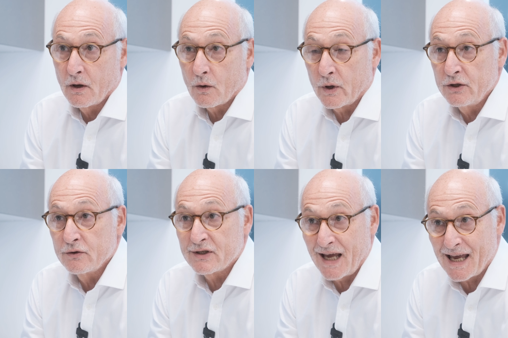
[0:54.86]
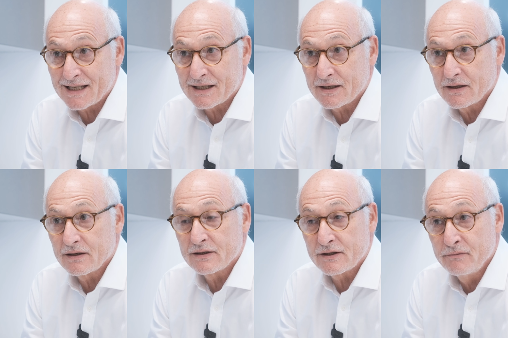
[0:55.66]
When you test
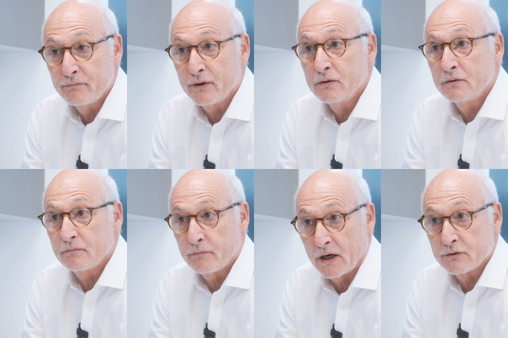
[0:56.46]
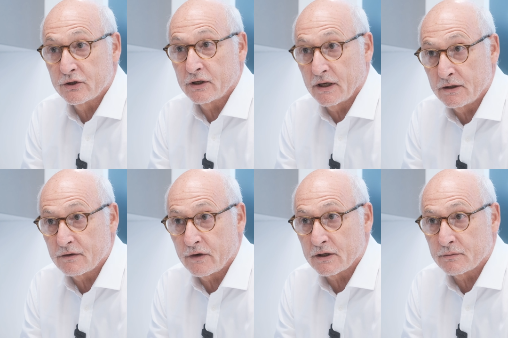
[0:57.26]
simple bulging
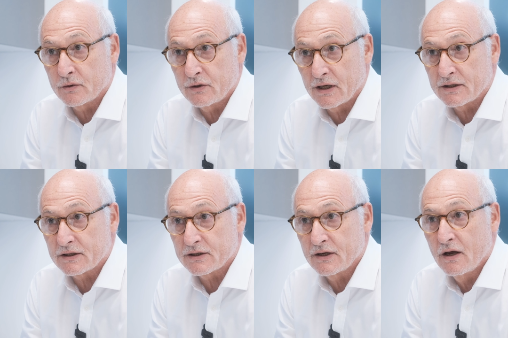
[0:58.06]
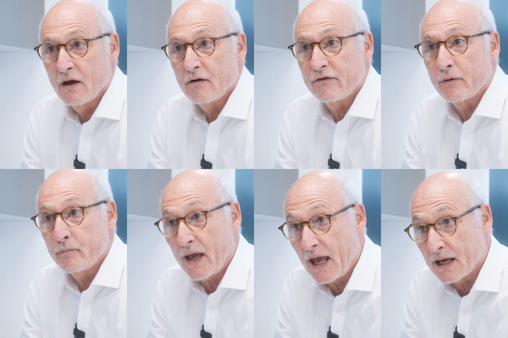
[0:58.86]
intervertebral discs for
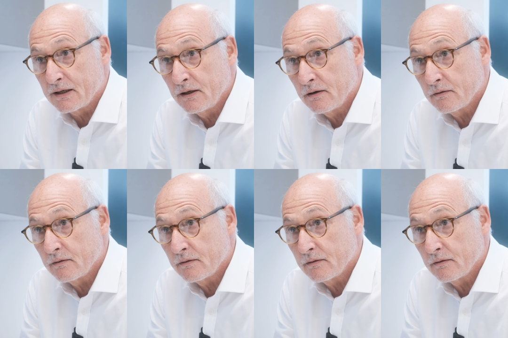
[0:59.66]
pain,